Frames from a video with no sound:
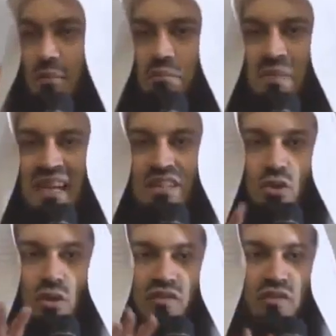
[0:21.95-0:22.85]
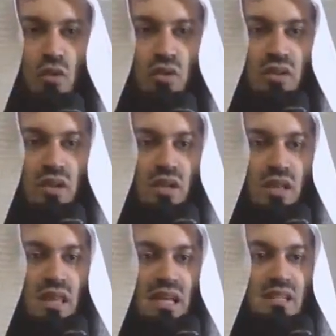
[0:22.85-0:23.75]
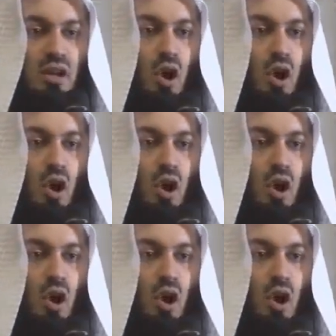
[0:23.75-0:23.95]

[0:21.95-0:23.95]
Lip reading: meat or food that